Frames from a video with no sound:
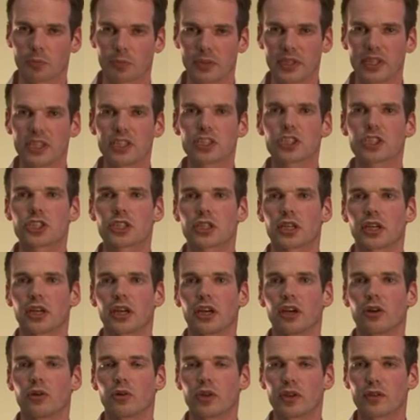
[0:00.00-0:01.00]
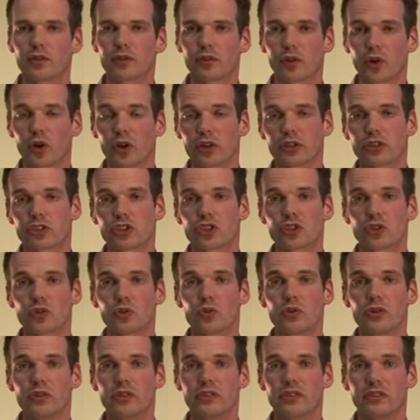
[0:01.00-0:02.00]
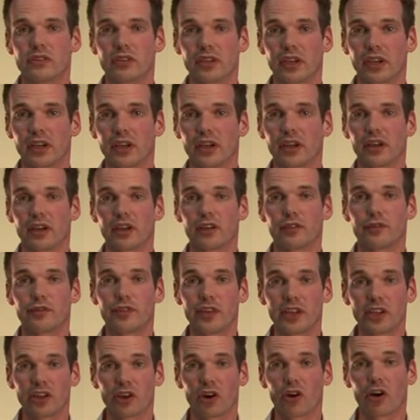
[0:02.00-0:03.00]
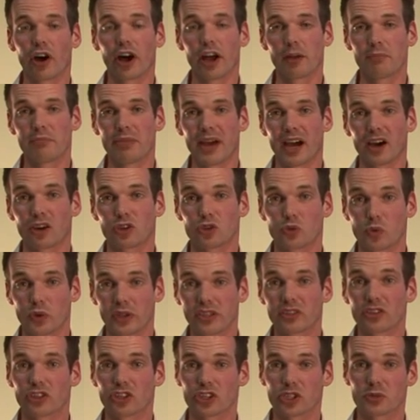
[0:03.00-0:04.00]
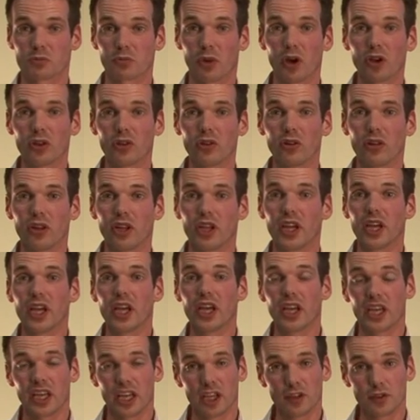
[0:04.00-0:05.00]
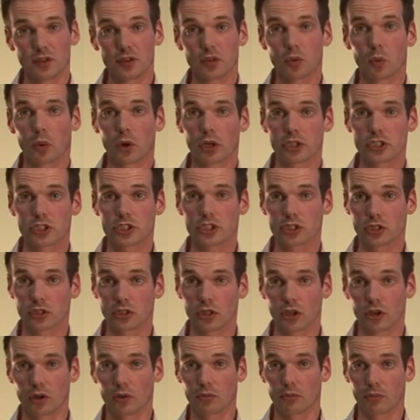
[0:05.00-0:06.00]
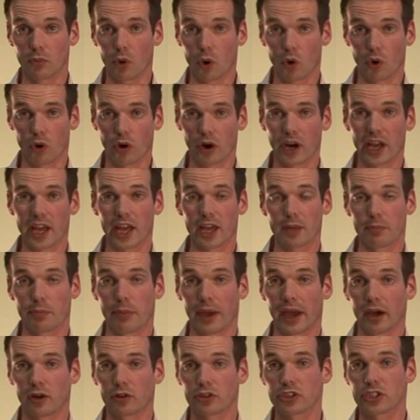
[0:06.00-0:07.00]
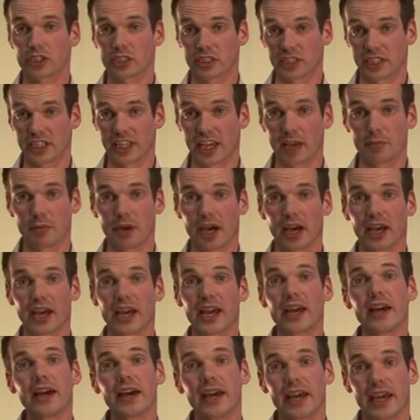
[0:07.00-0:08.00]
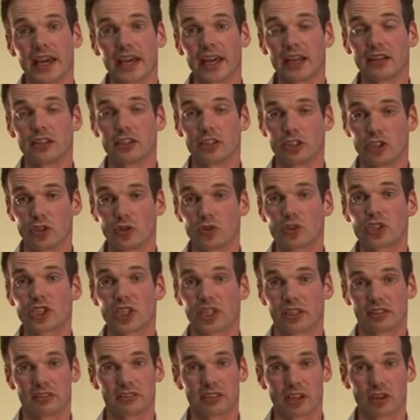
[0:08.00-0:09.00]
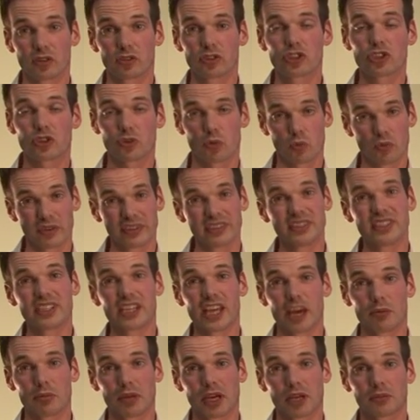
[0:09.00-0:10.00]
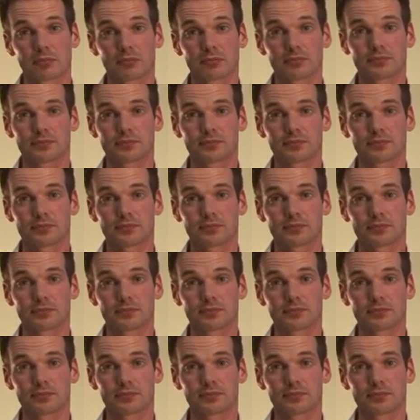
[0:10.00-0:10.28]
Please refer to the video about Winter's model if you want to know more about the gamma and the do's and the don'ts with the gamma.